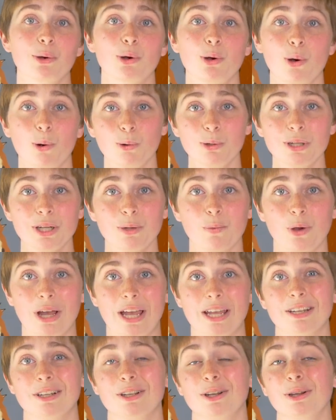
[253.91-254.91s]
cold and
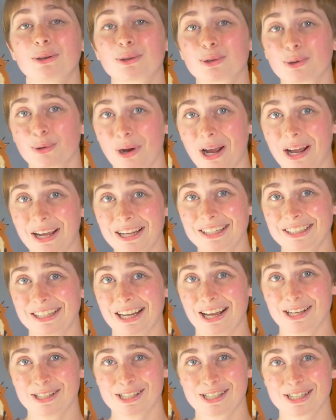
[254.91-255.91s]
wet, crying
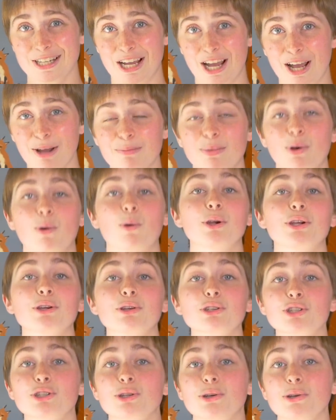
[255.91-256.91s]
nonstop, or
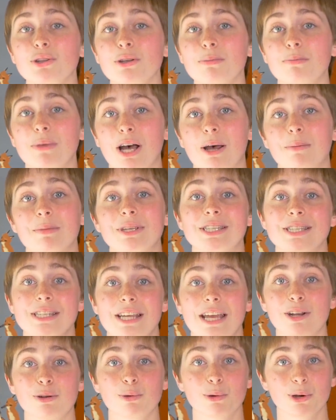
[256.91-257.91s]
you're sure the mom is
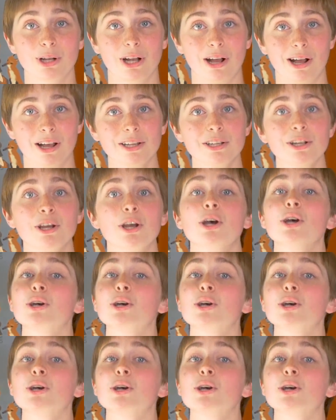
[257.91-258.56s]
dead or gone,